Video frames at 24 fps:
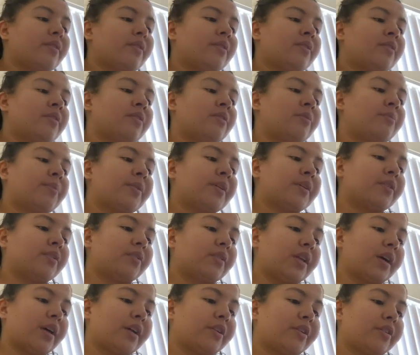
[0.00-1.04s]
the
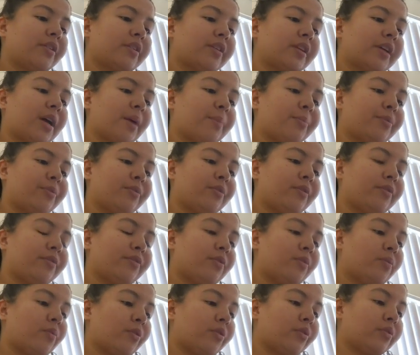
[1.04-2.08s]
peculiar capital of the
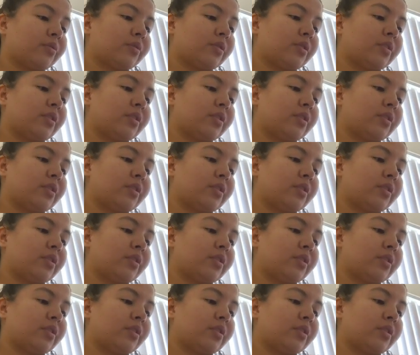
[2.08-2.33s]
world.